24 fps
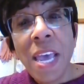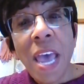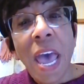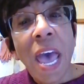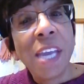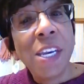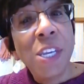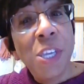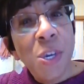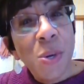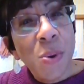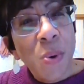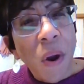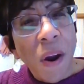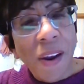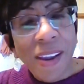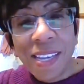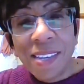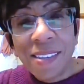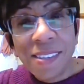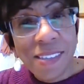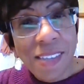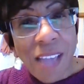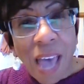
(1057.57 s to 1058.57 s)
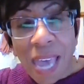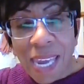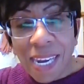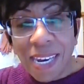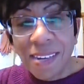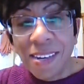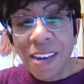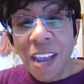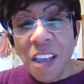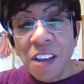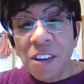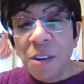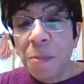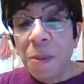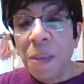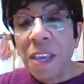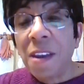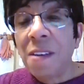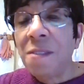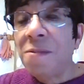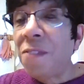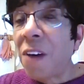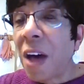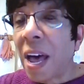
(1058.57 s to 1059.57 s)
and you are excited to be
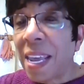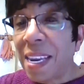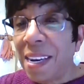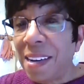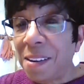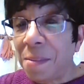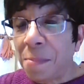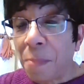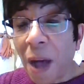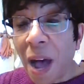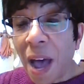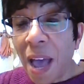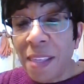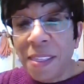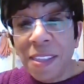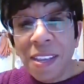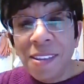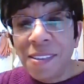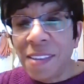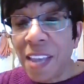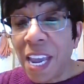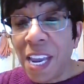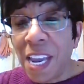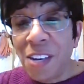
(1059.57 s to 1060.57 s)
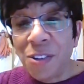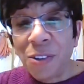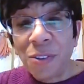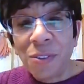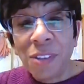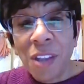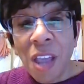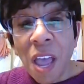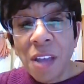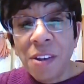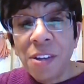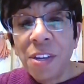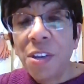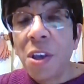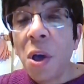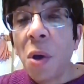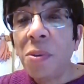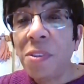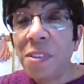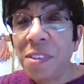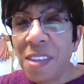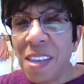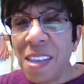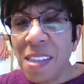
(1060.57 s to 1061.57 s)
invited by these angels to go
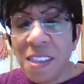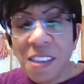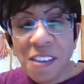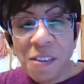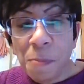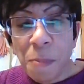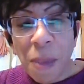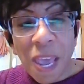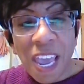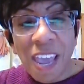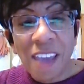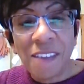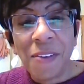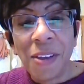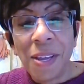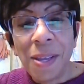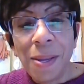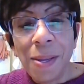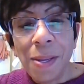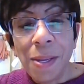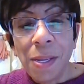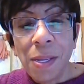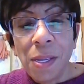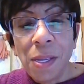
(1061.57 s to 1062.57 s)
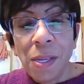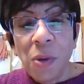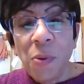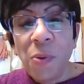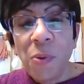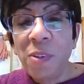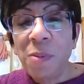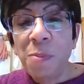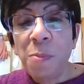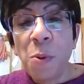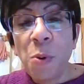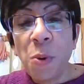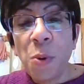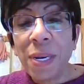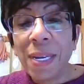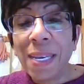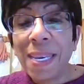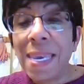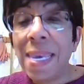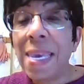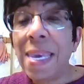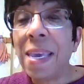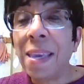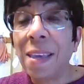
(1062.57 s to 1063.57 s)
see this babe who is born a
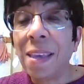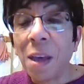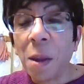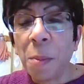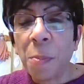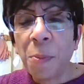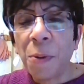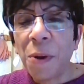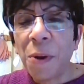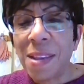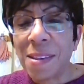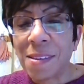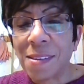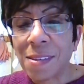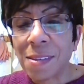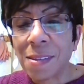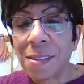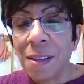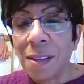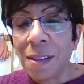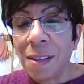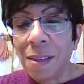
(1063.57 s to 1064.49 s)
king, a prince,